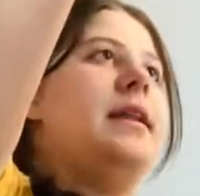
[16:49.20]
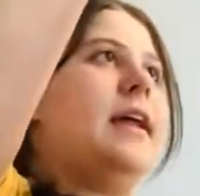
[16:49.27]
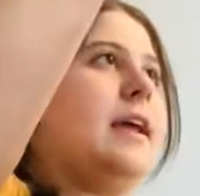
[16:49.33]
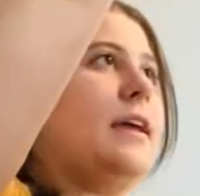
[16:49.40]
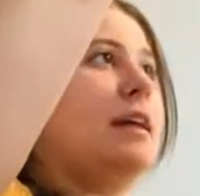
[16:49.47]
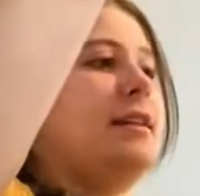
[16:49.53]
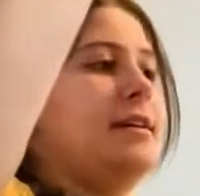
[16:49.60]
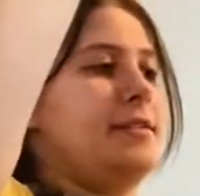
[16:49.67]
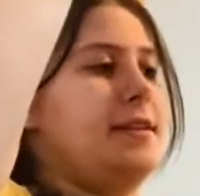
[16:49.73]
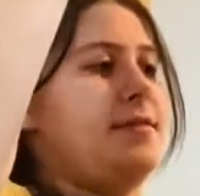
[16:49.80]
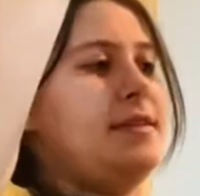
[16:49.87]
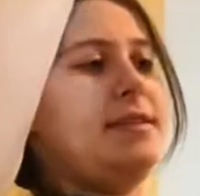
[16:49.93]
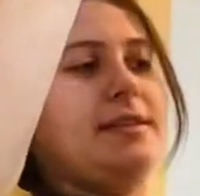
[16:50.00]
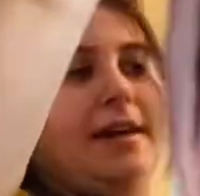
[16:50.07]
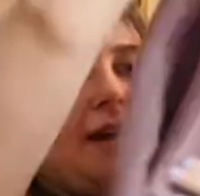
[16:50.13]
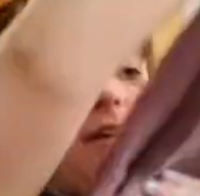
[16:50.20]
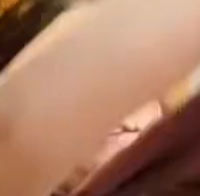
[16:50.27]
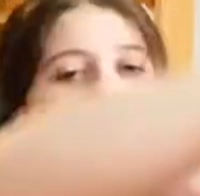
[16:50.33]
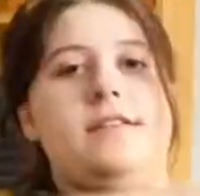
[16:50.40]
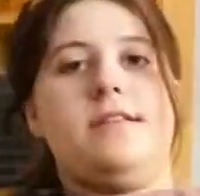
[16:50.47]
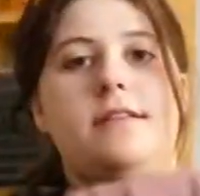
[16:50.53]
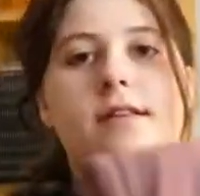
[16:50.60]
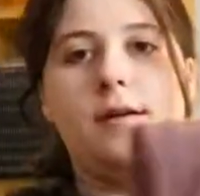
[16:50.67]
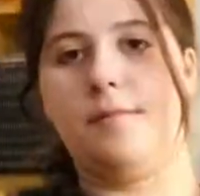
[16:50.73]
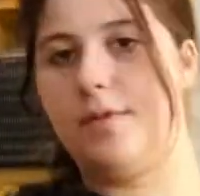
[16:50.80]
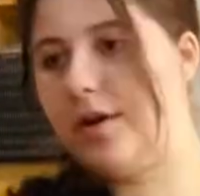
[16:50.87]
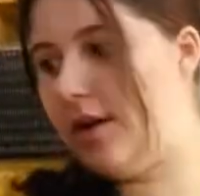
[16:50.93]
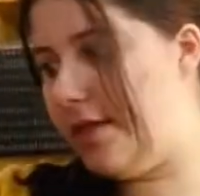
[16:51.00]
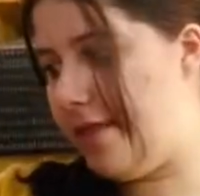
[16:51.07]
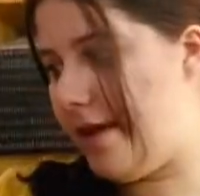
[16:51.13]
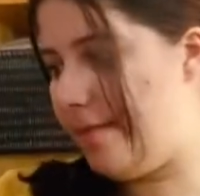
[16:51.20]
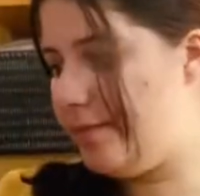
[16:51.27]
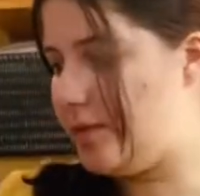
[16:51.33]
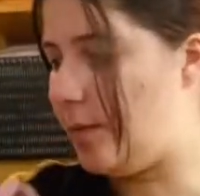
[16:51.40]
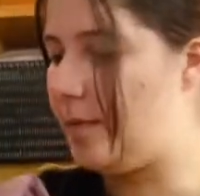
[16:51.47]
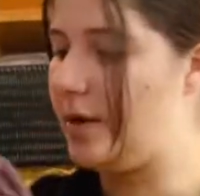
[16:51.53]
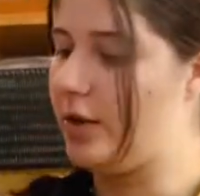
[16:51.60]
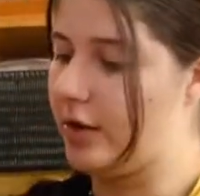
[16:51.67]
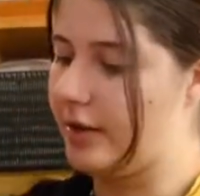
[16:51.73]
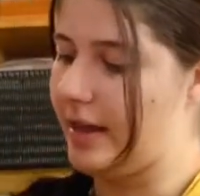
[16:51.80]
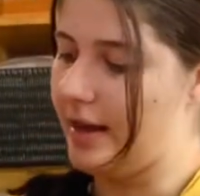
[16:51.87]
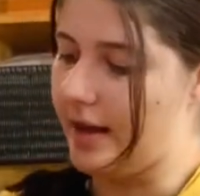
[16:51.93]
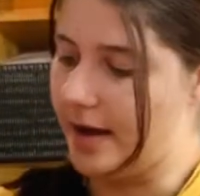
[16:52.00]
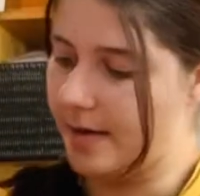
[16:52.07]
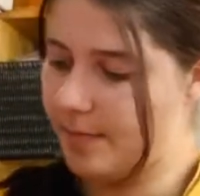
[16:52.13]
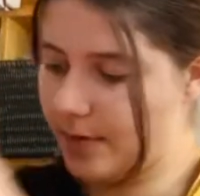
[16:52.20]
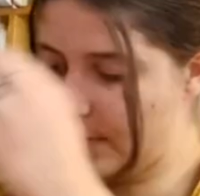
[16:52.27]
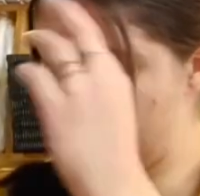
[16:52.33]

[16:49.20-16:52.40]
Nike does have a style number in them, so I'm gonna look that up.